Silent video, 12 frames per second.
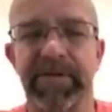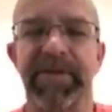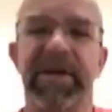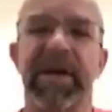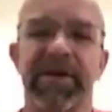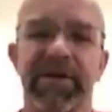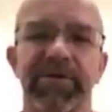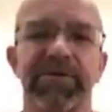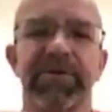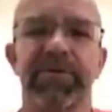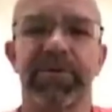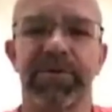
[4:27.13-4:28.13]
Then I heard
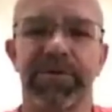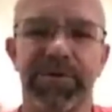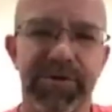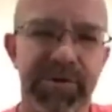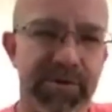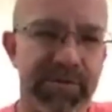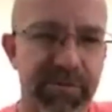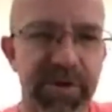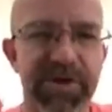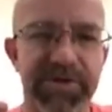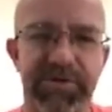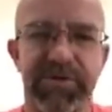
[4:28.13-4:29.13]
the words,
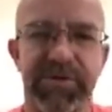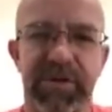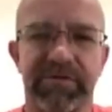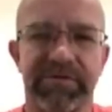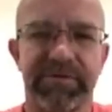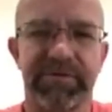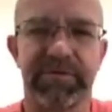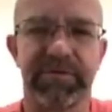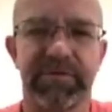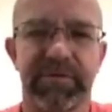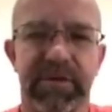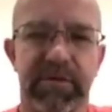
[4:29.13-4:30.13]
brace yourself,
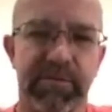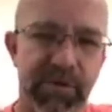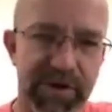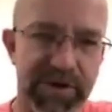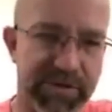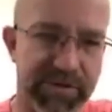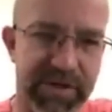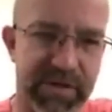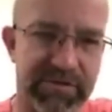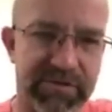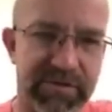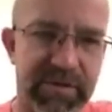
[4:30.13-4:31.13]
brace
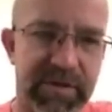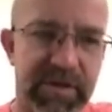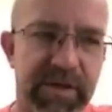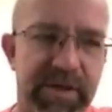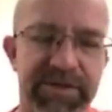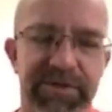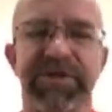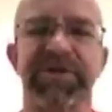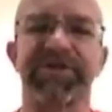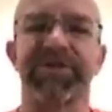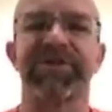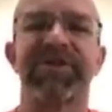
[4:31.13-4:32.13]
yourself. So
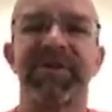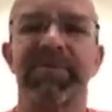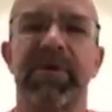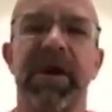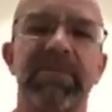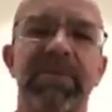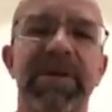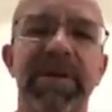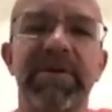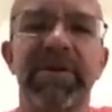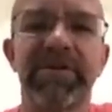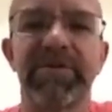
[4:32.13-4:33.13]
since December, I've been
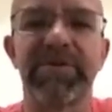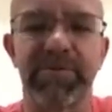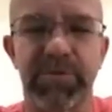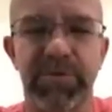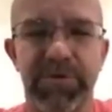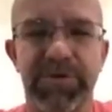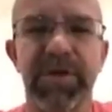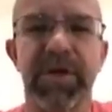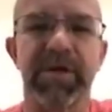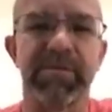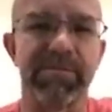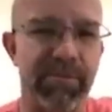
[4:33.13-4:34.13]
hearing those words,
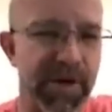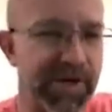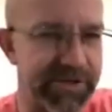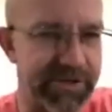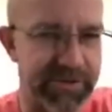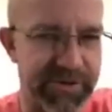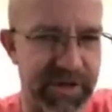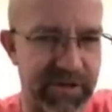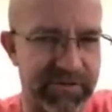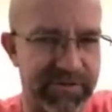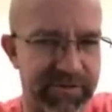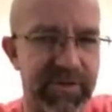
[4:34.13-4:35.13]
brace
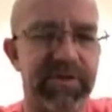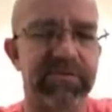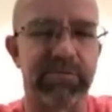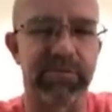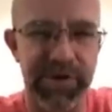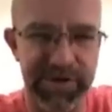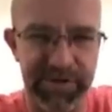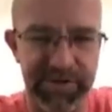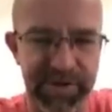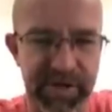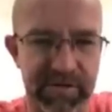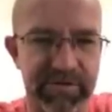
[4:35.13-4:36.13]
yourself, brace
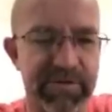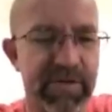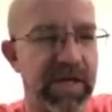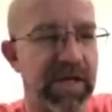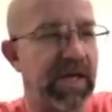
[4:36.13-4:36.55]
yourself.